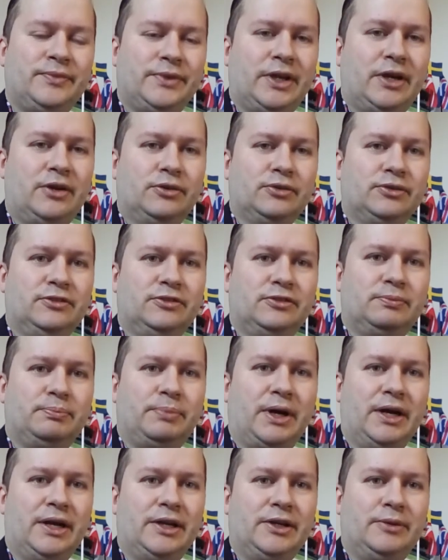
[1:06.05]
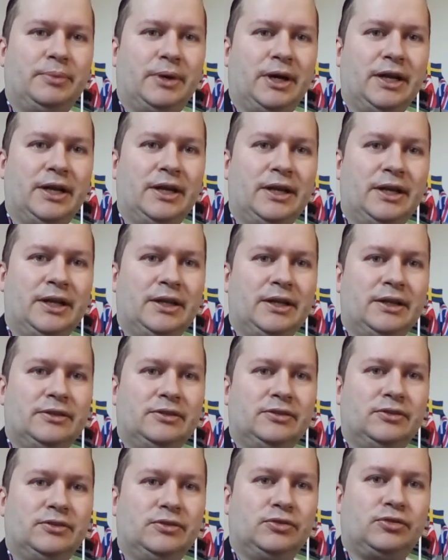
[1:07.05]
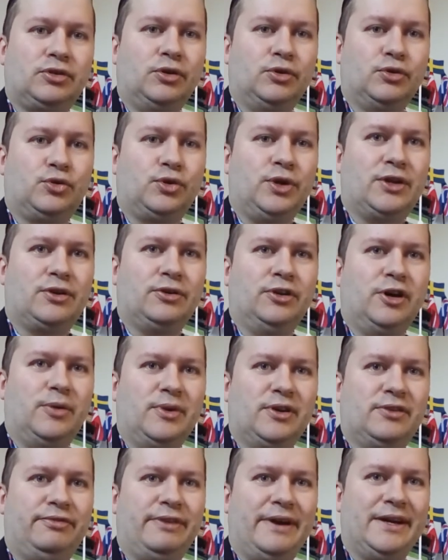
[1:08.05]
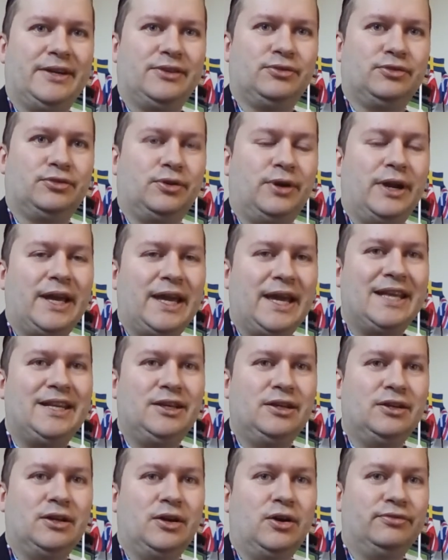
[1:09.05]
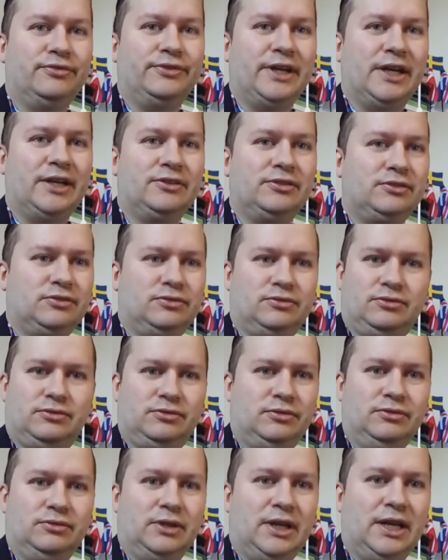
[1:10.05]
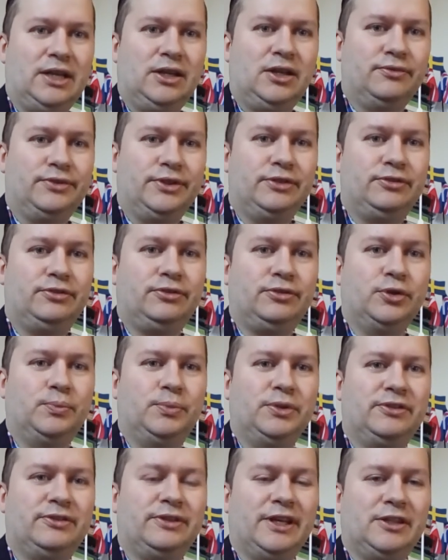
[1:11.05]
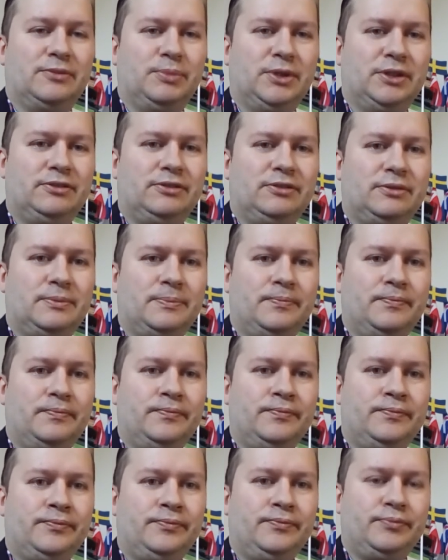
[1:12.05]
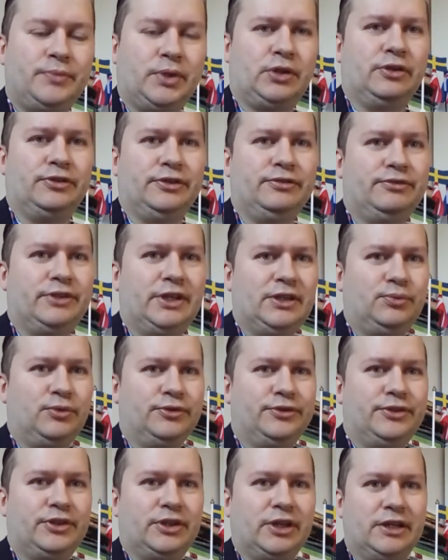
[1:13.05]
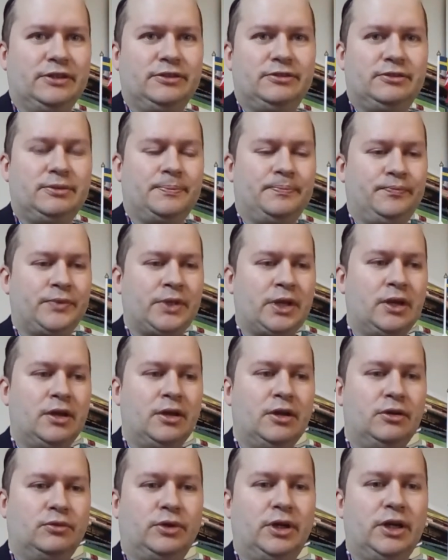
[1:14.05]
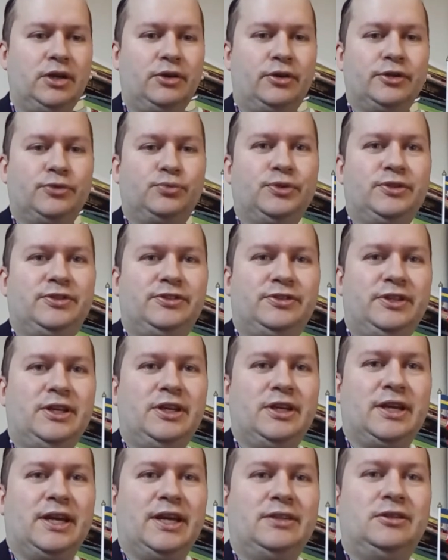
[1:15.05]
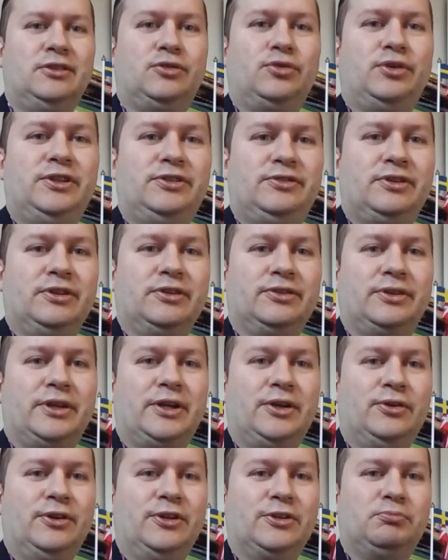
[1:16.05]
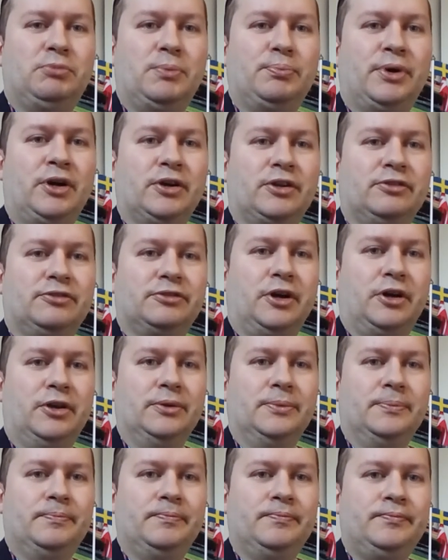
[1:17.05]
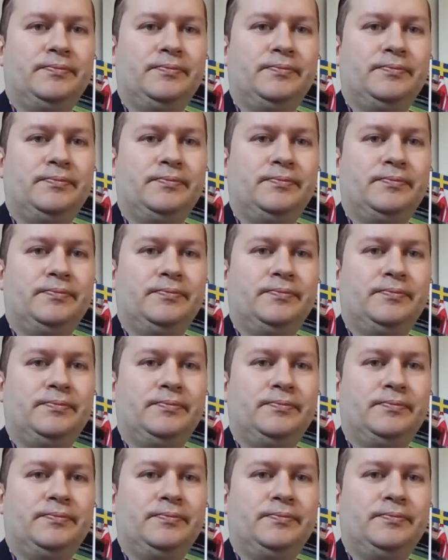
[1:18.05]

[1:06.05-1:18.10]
They are not inspired by socioeconomic factors or any of these stupid statements. Because if that was the case, why aren't we seeing any Christian terrorism in Pakistan?